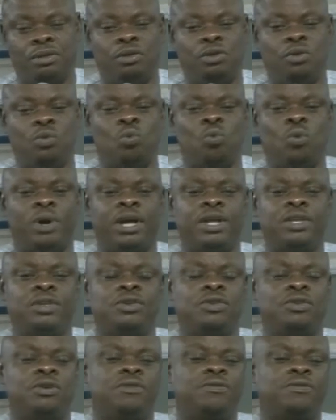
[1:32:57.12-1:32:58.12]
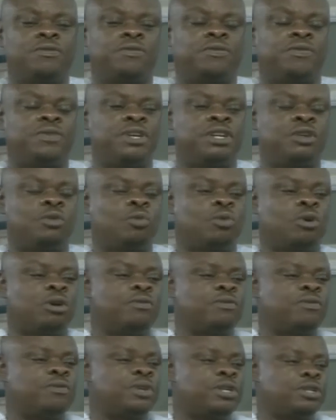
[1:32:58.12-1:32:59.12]
When you don't feed what
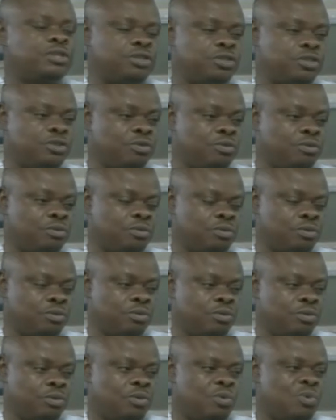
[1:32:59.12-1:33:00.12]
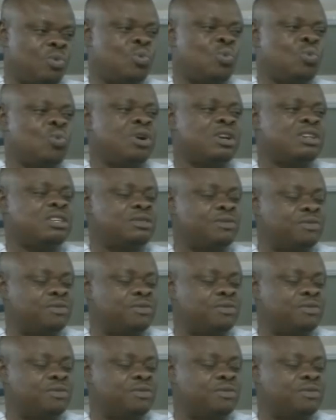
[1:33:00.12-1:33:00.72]
feeds you, what is